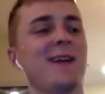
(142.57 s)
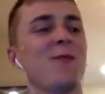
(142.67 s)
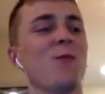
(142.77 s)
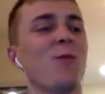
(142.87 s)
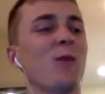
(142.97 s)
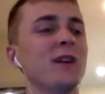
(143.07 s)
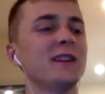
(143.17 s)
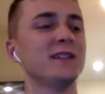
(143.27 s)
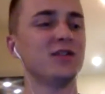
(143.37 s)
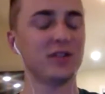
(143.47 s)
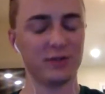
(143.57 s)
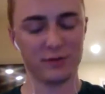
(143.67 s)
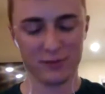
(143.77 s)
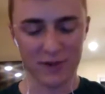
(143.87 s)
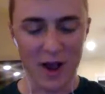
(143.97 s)
what did
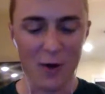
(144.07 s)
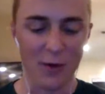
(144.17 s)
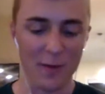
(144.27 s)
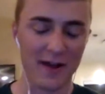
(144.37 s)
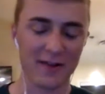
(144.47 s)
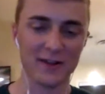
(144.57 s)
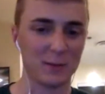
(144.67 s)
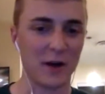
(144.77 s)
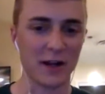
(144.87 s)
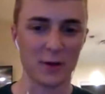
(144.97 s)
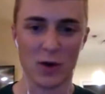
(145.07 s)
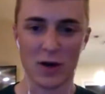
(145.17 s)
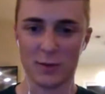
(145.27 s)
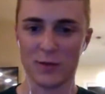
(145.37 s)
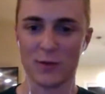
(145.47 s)
you know about this body of
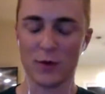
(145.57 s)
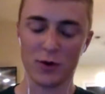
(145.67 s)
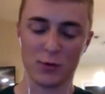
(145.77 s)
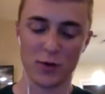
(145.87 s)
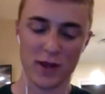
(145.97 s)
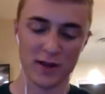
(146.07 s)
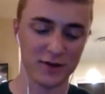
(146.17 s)
water before you went?